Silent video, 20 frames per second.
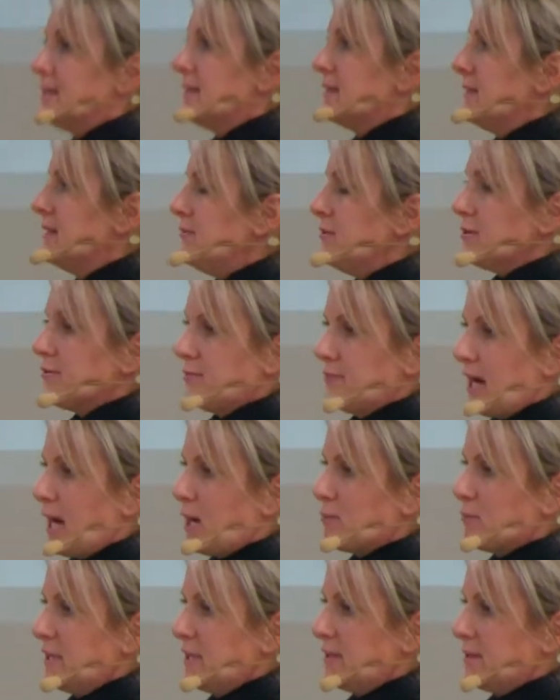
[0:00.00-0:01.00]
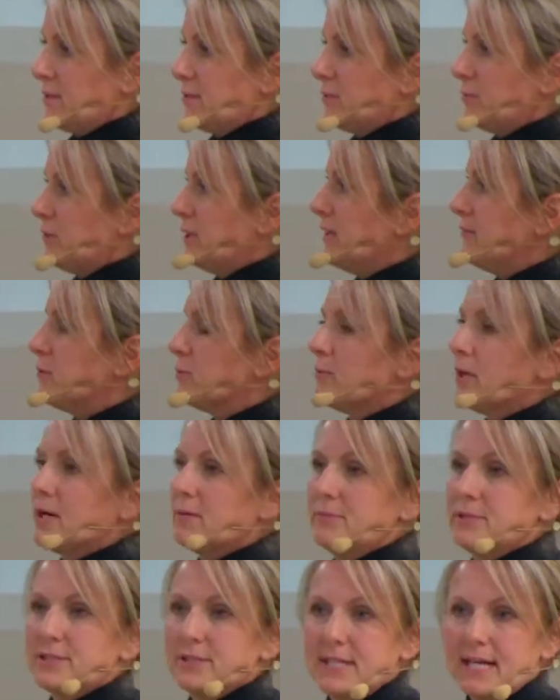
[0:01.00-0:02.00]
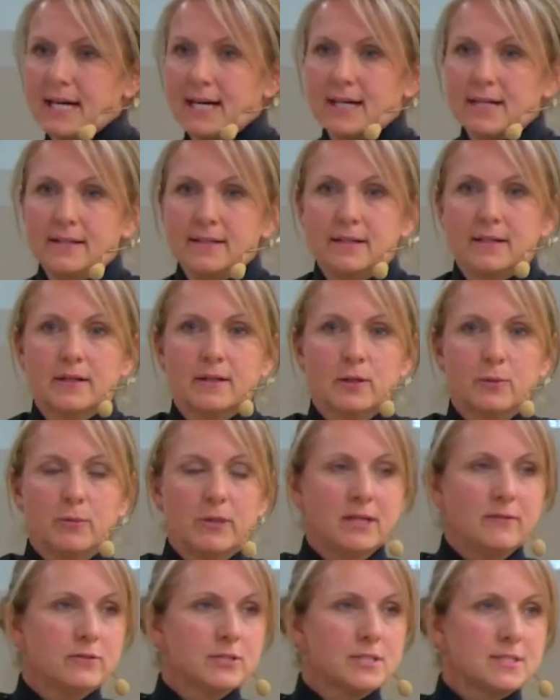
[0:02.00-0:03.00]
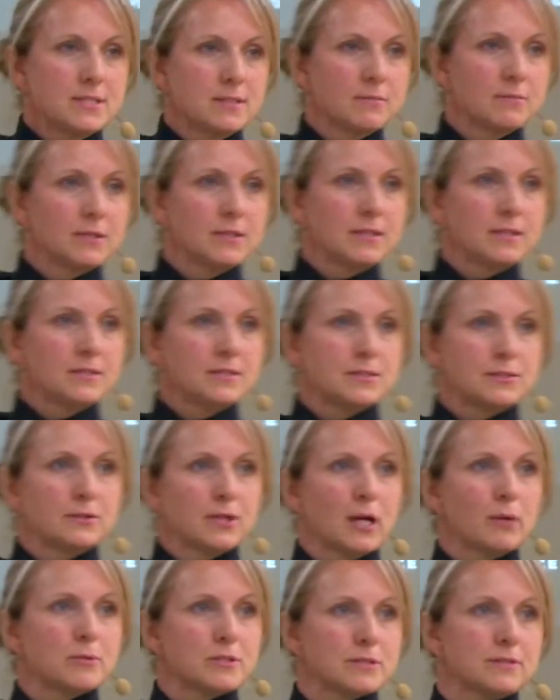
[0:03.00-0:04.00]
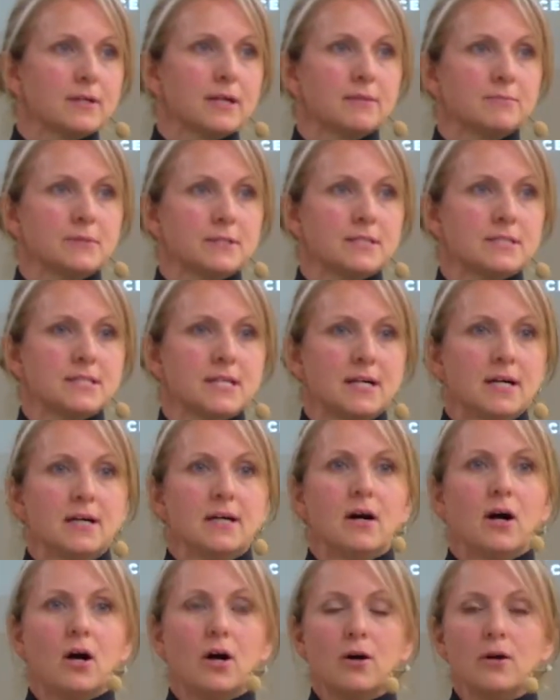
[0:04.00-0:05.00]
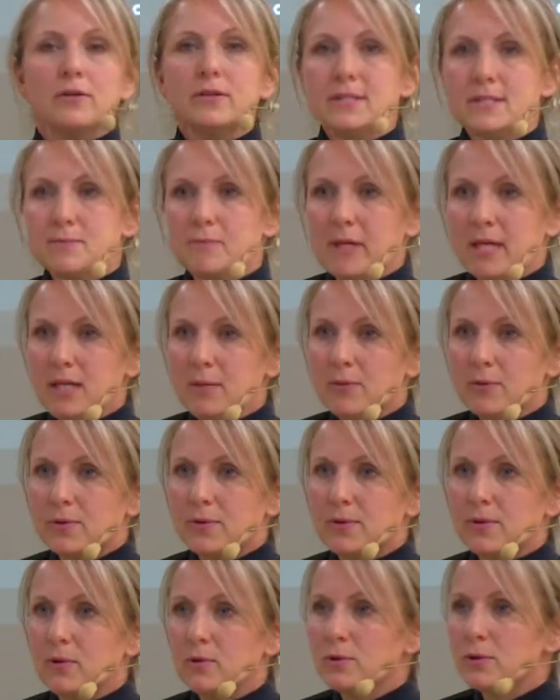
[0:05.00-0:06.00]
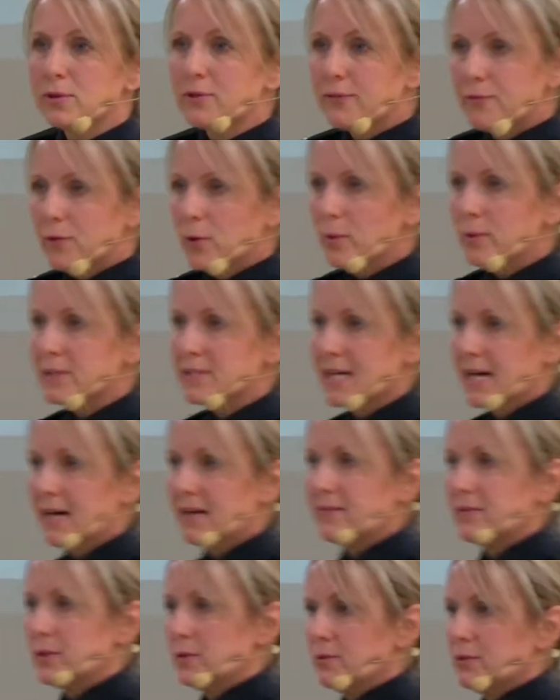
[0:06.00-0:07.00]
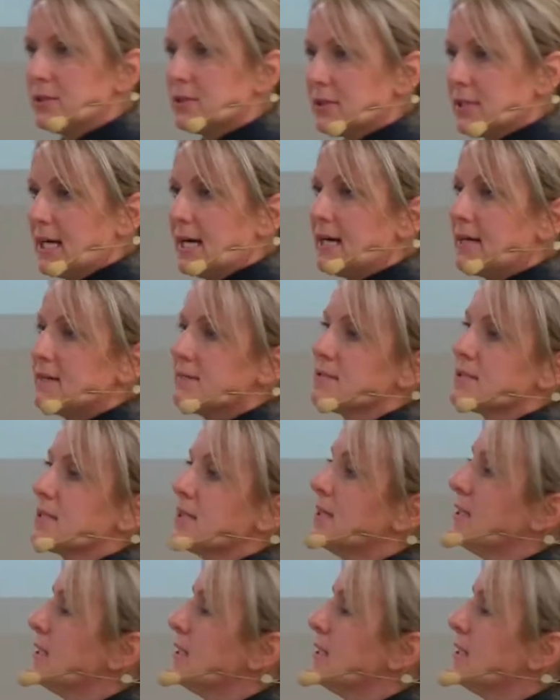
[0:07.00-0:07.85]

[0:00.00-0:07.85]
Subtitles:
You have your family at home, you have your mom, your dad, you may have your siblings, your grandmas, grandpas, all these people who look forward to having you in their lives.